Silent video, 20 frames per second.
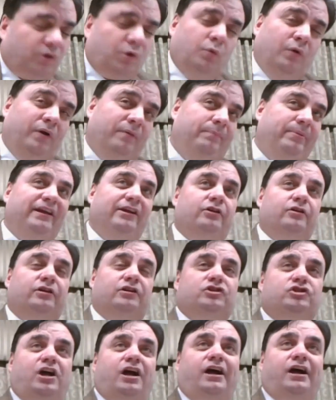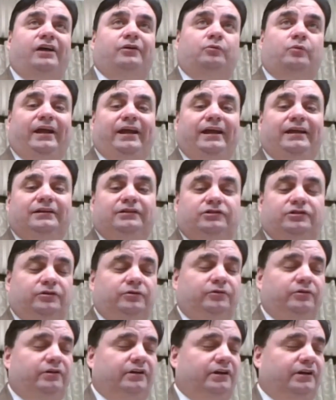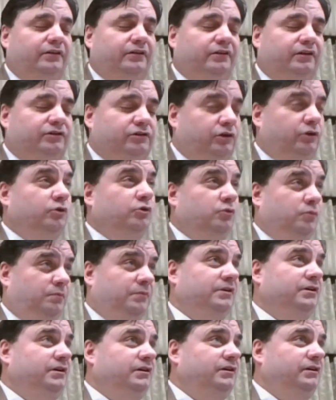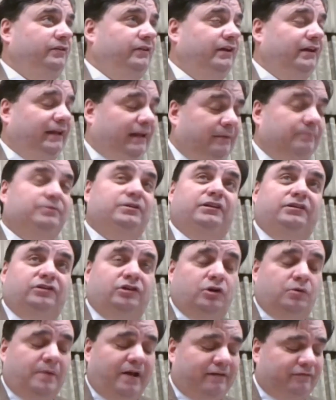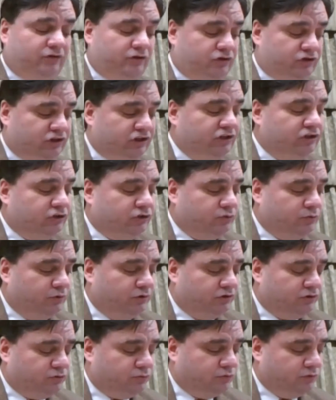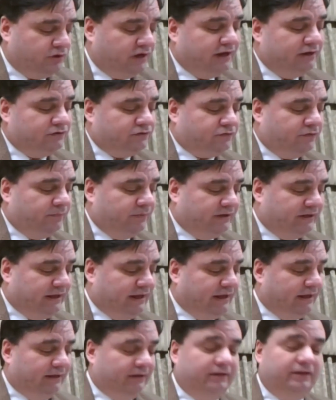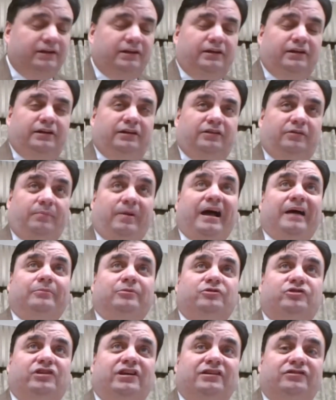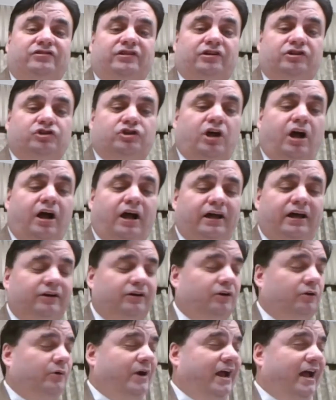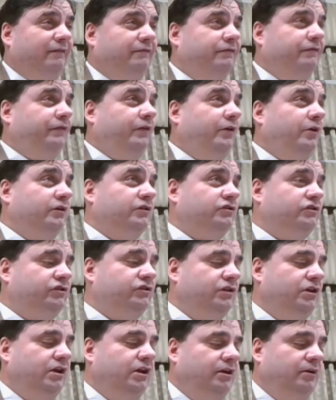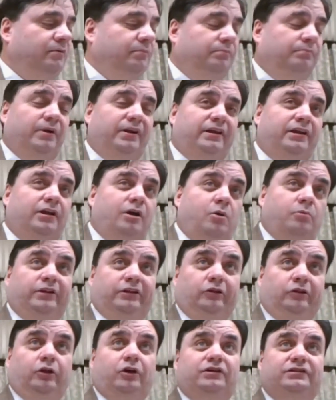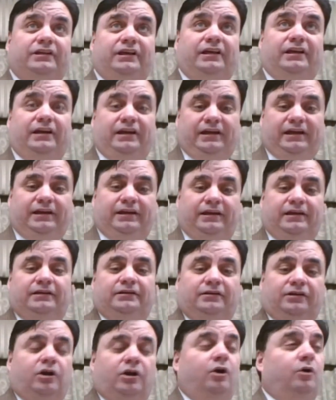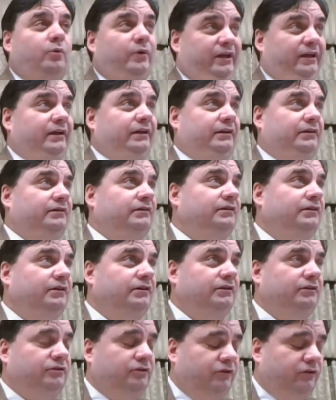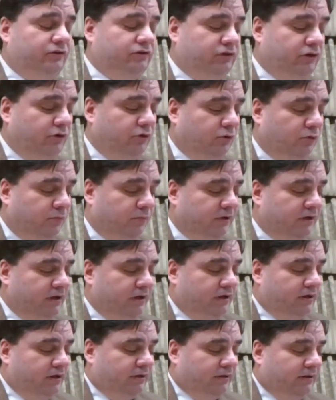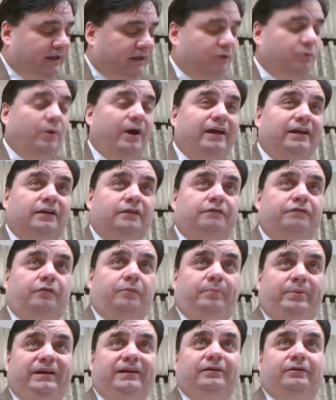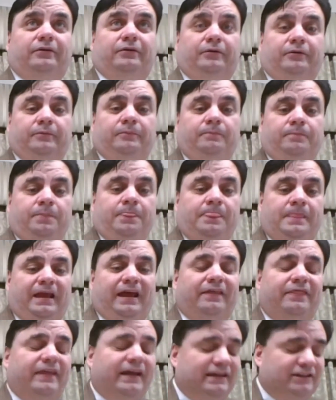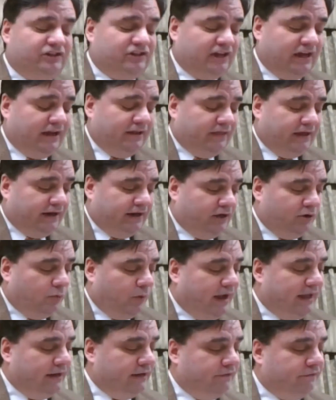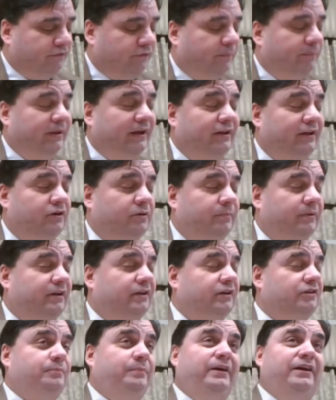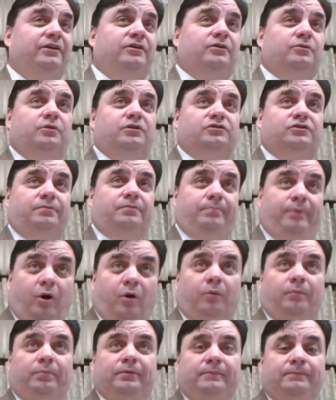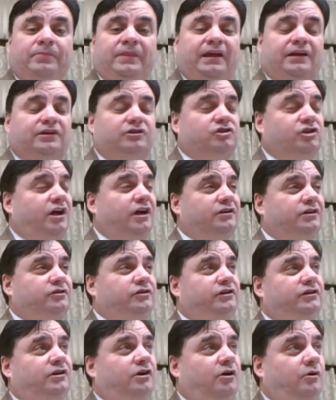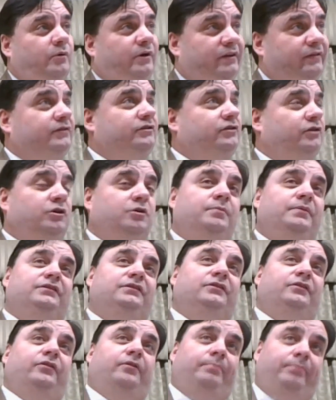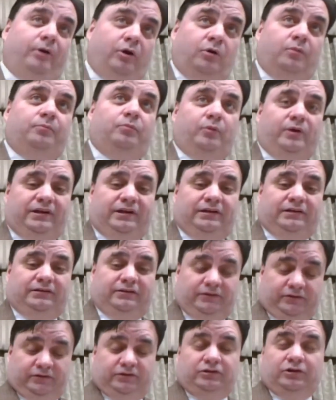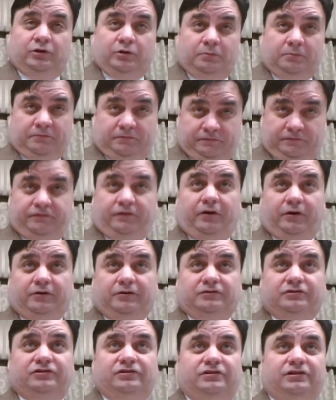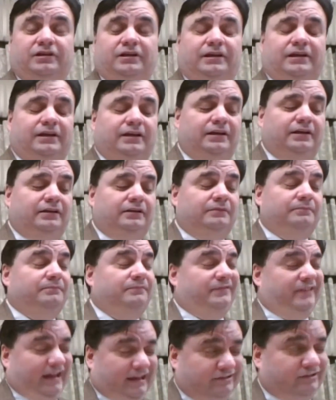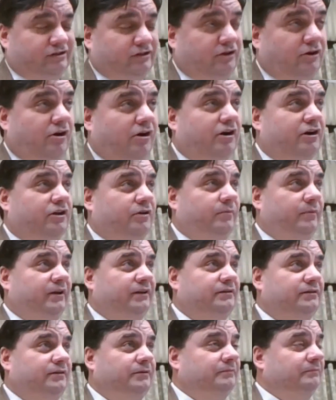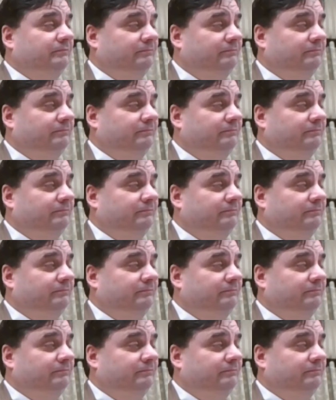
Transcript: when Peter and John ran to the, the tomb, the empty tomb after Jesus was raised from the dead, the Bible says that John arrived first but he only looked in it. He didn't go in to the tomb. He waited for Peter. And they say that he waited for Peter because Peter was the Pope. And John couldn't go in the tomb until the Pope went into the tomb first. That's the argument.